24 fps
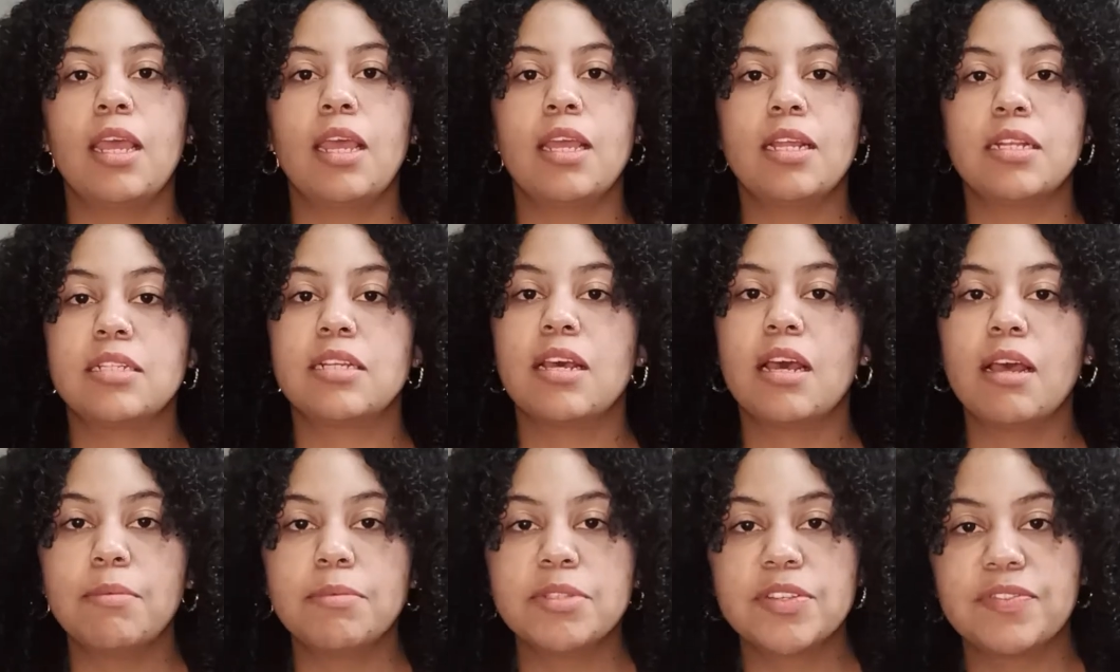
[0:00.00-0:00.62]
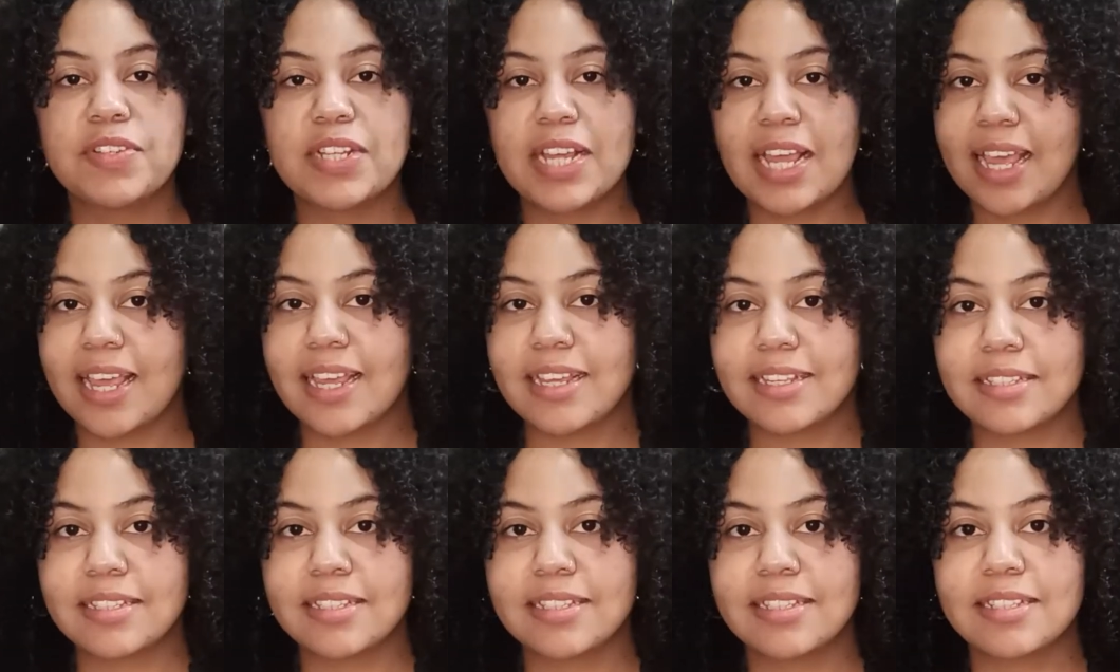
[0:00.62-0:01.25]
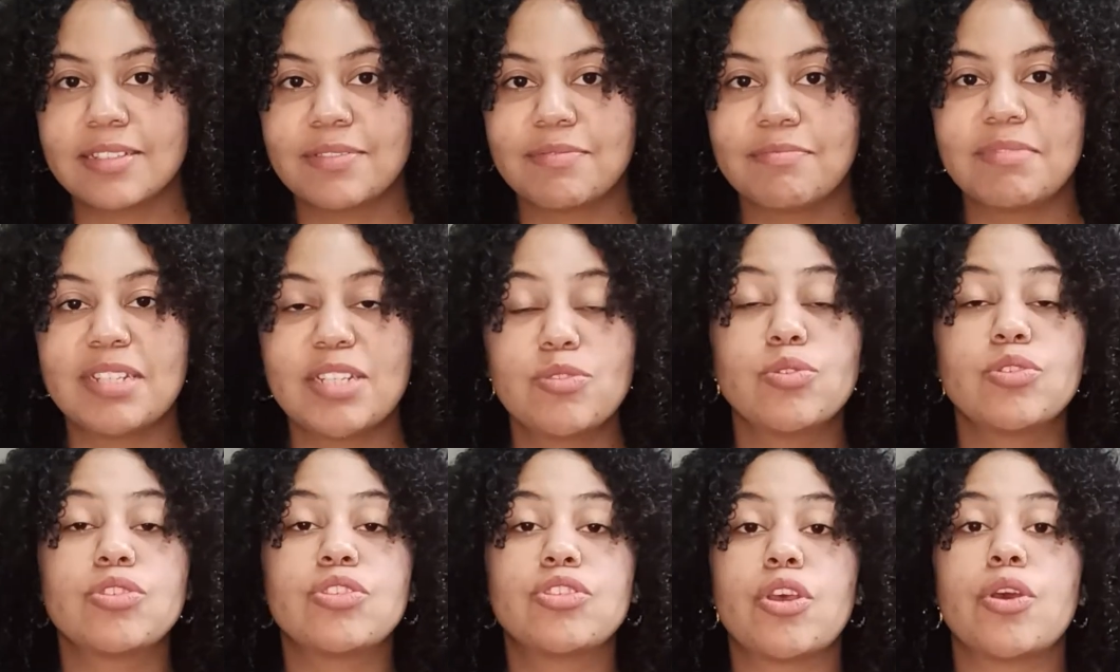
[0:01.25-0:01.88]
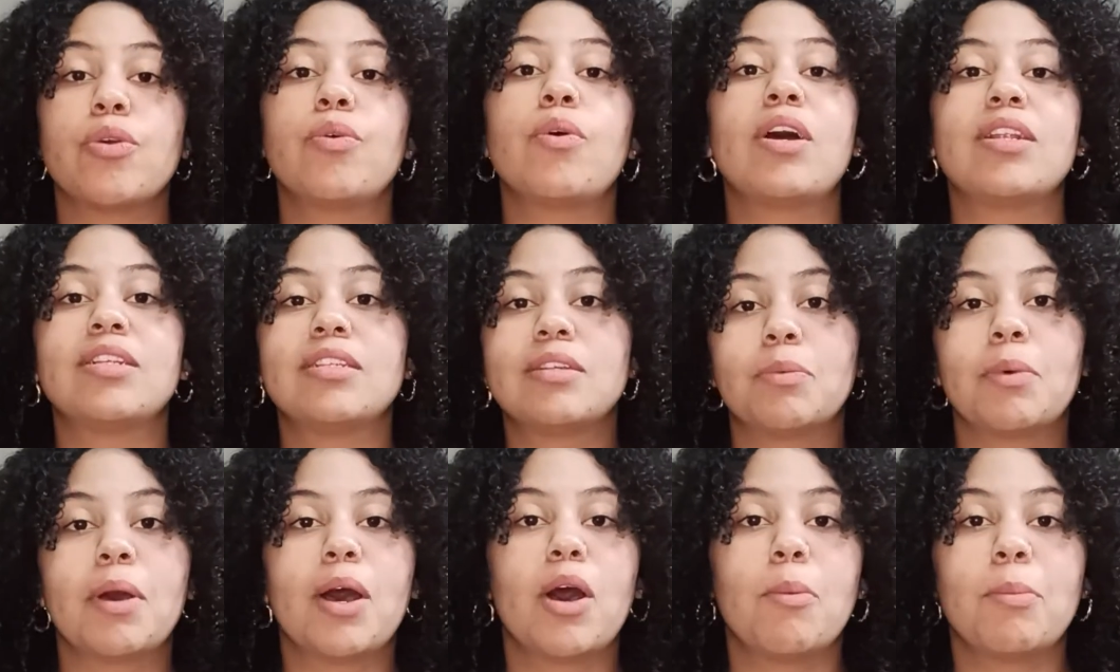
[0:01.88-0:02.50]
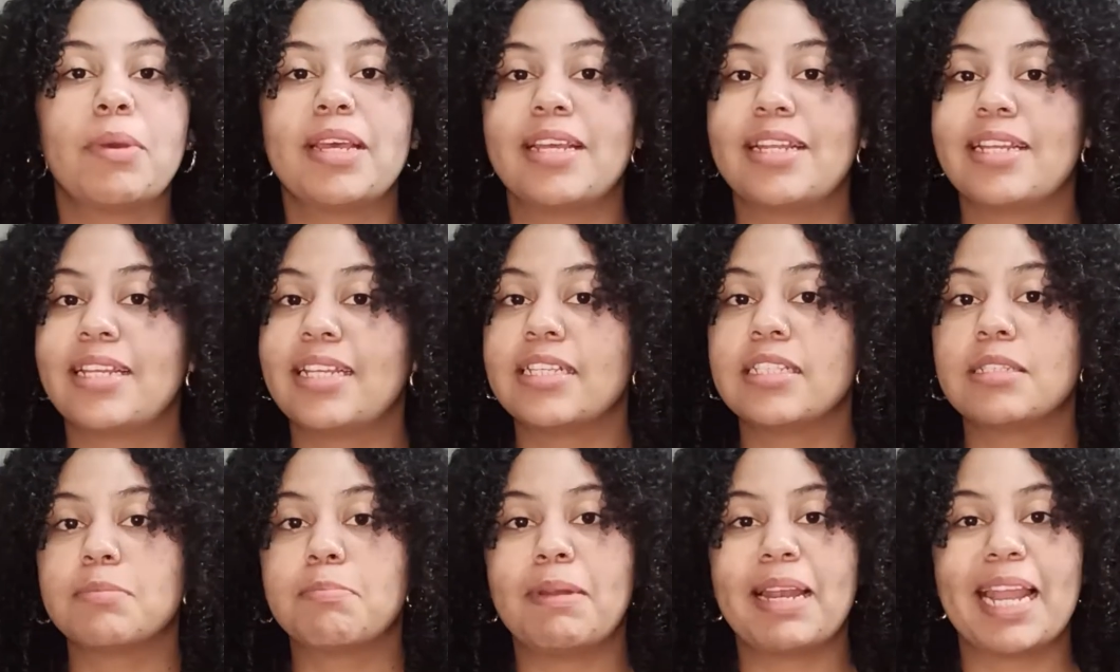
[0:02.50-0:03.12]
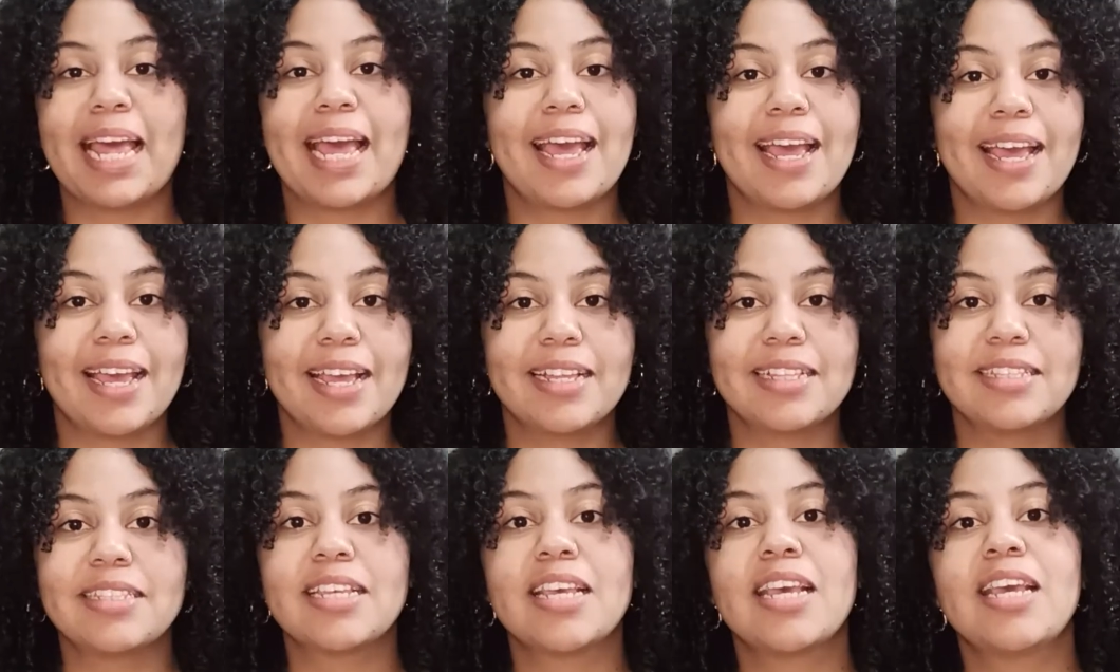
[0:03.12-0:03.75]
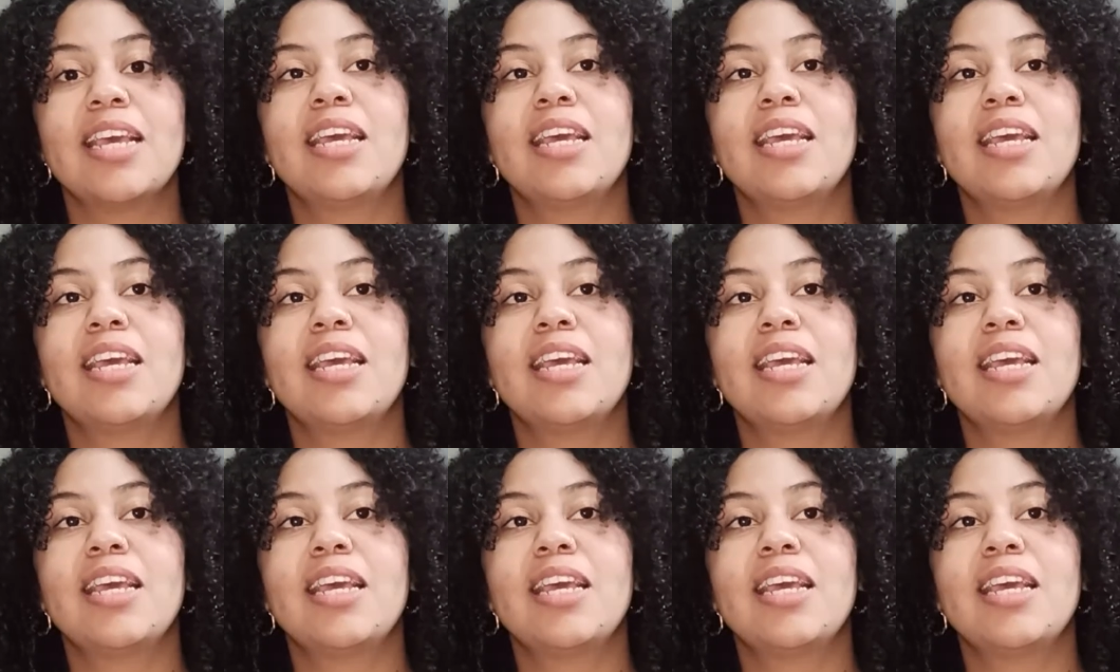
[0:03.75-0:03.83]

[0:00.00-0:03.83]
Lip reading: In terms of taste, this was so underwhelming. It's bland.